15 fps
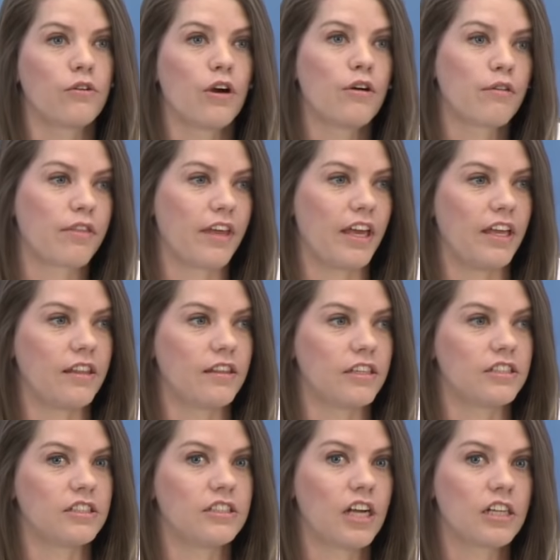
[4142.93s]
growth in
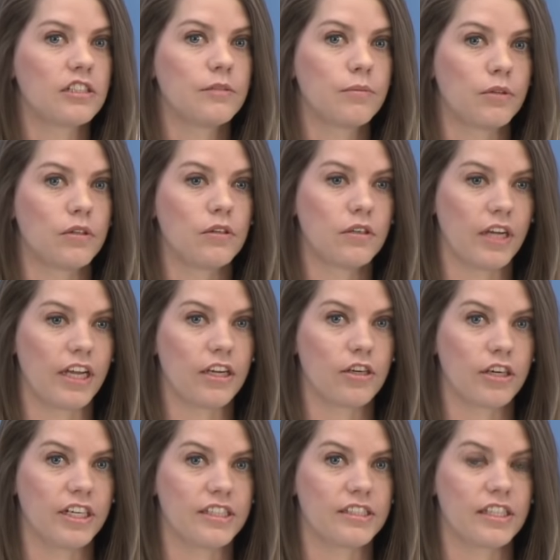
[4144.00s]
the deductible
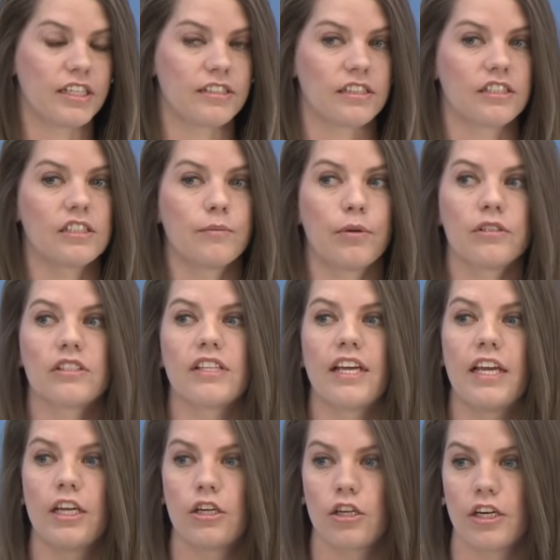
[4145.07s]
increases, it's supposed
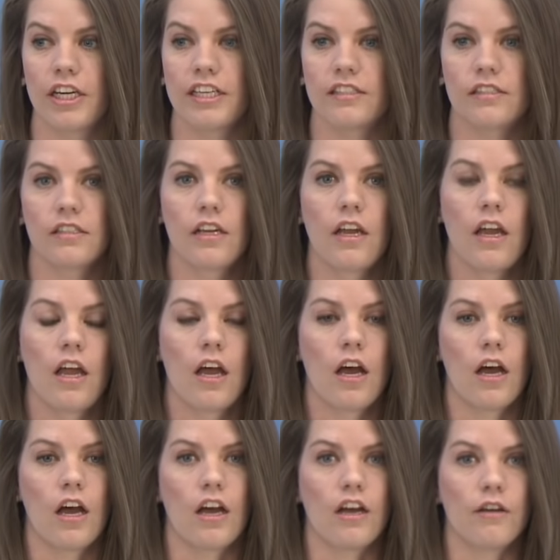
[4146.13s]
to increase
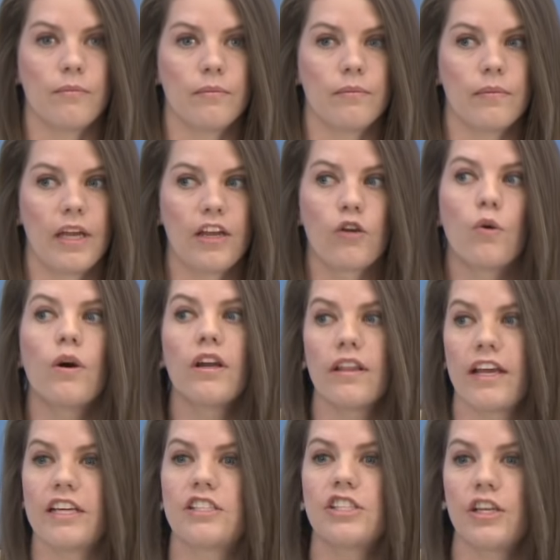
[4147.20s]
in
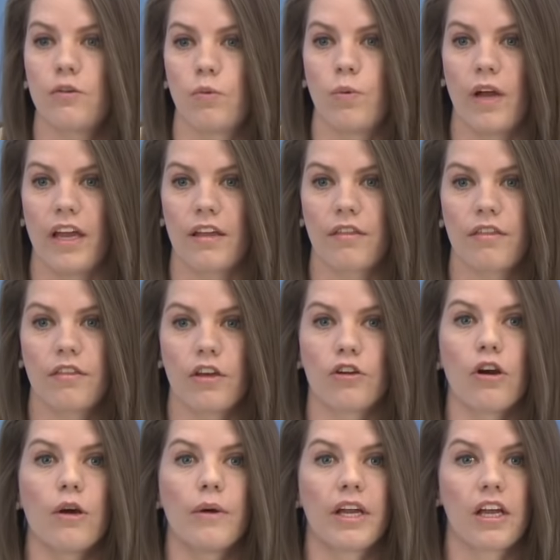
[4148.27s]
correlation with the
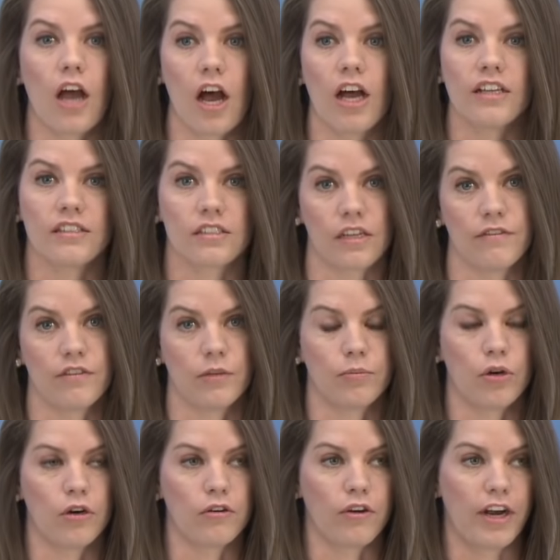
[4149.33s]
growing cost of the
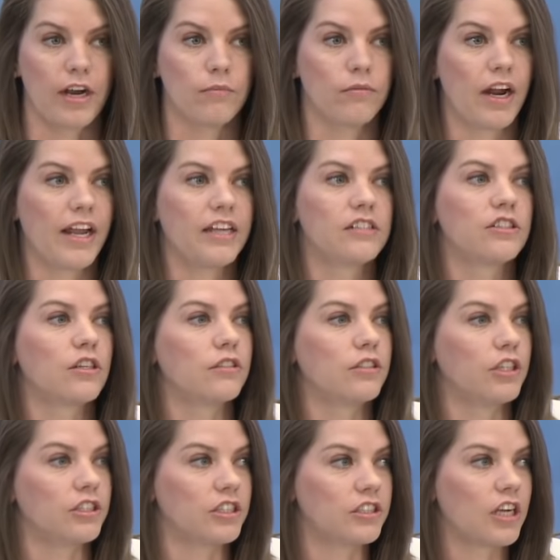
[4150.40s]
program, right? And so
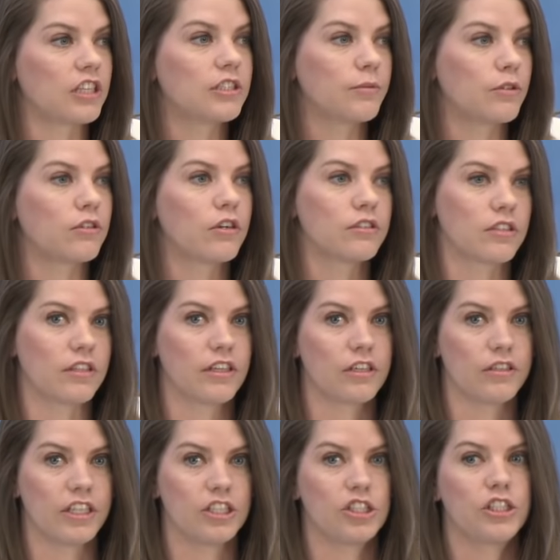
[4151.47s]
your deductible grows a
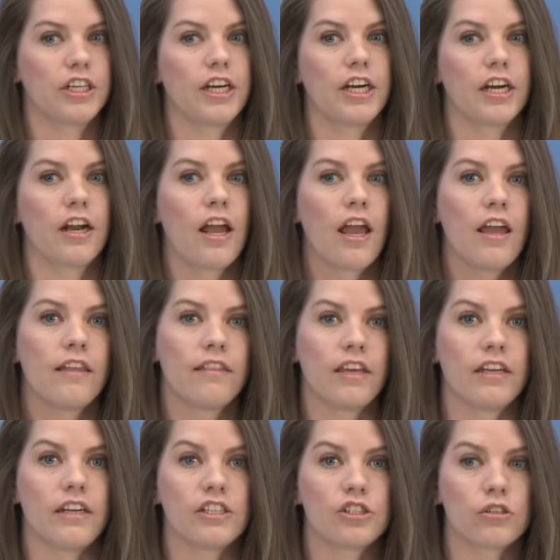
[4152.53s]
little each year,
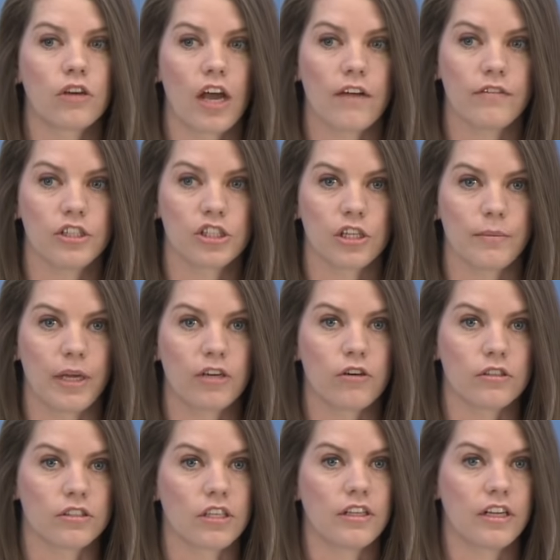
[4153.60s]
the initial coverage limit
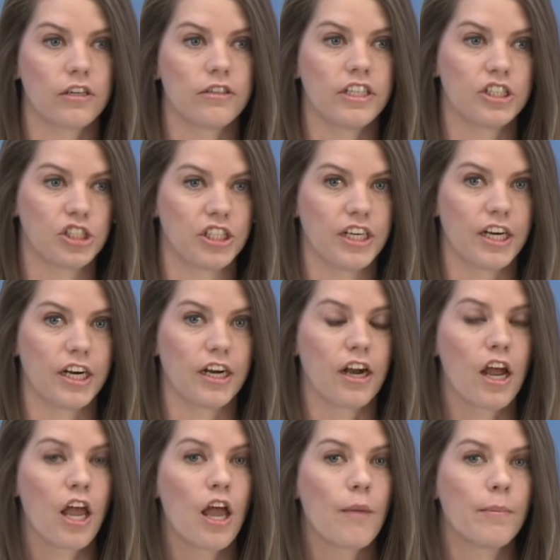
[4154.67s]
grows a little each
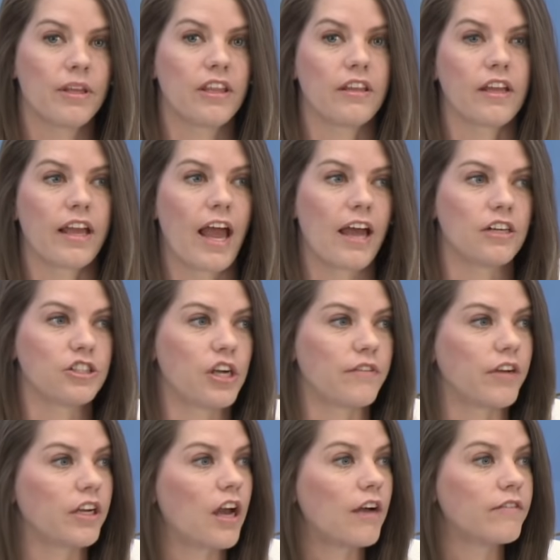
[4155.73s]
year, but then the
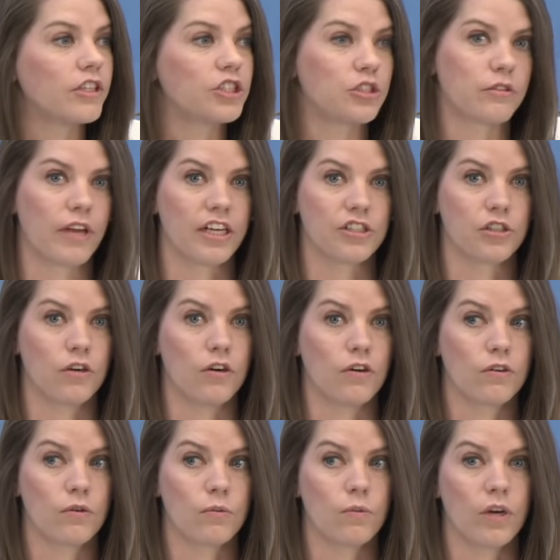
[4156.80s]
catastrophic coverage
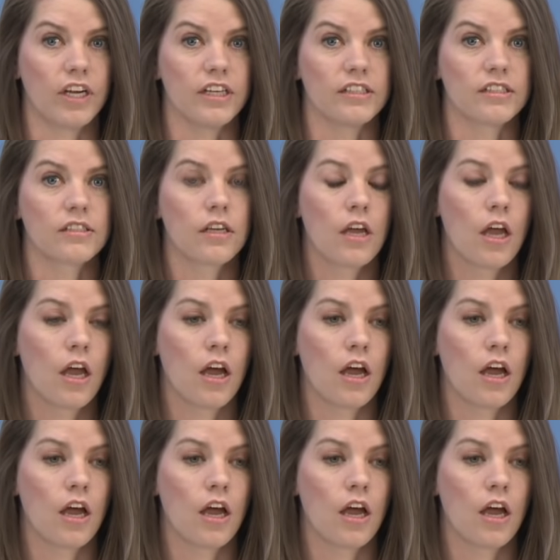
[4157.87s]
threshold was,